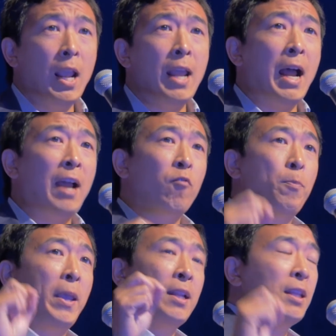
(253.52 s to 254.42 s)
And
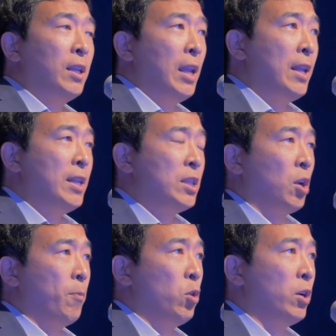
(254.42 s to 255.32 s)
I've been in these
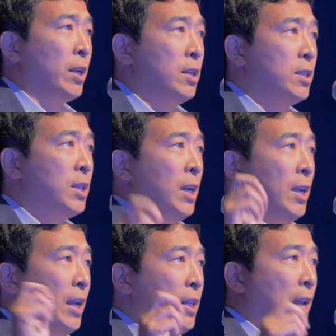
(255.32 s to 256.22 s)
communities
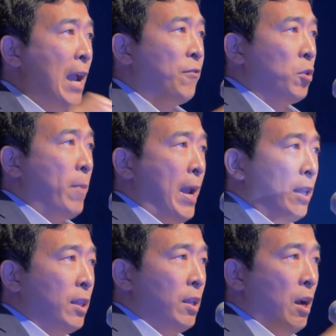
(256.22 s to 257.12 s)
in the
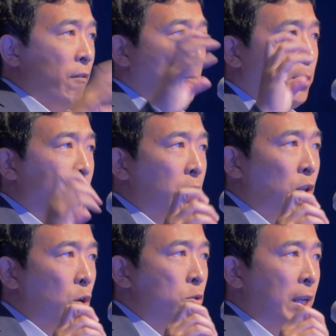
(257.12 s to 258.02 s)
aftermath of the plant
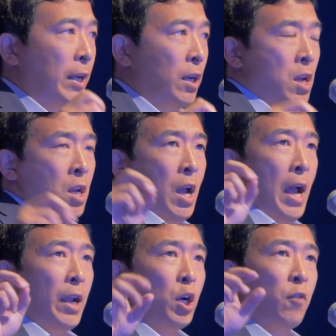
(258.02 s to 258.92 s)
closing.
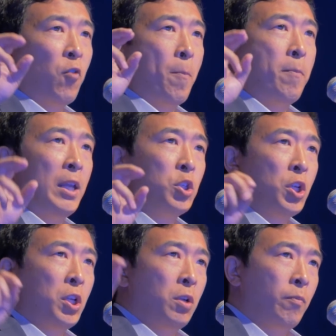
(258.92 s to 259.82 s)
I heard from
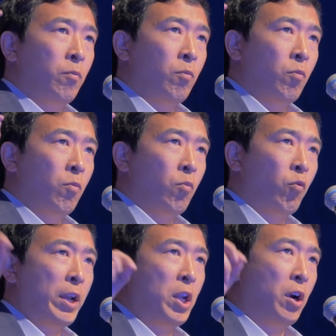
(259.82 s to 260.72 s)
Mitch
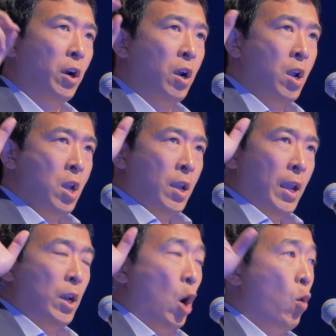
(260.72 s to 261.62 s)
right here
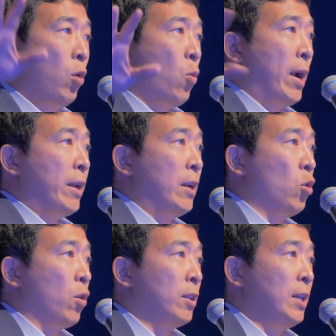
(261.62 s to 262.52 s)
in Olwine in
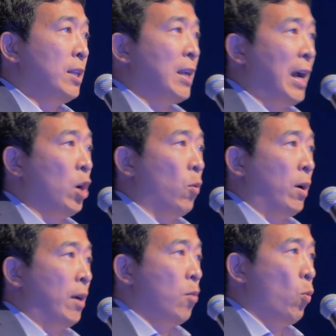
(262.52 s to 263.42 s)
northeast
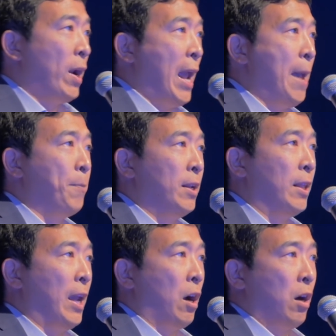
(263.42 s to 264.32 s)
Iowa what happened
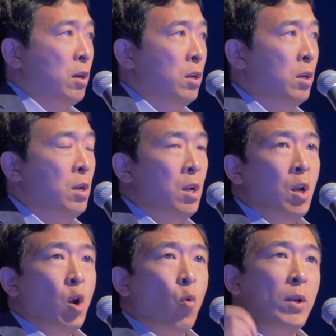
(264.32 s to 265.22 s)
there.
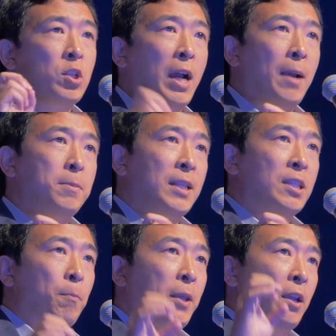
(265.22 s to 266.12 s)
When jobs
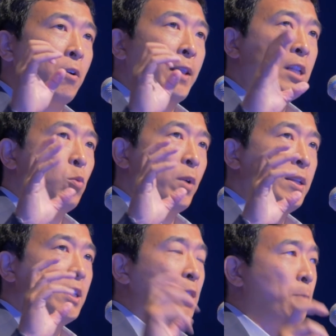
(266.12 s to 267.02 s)
disappear, that's
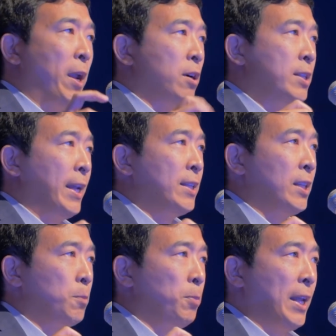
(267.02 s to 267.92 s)
when despair takes
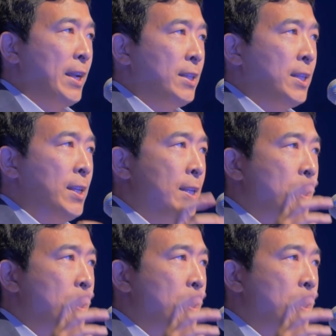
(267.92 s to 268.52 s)
its place,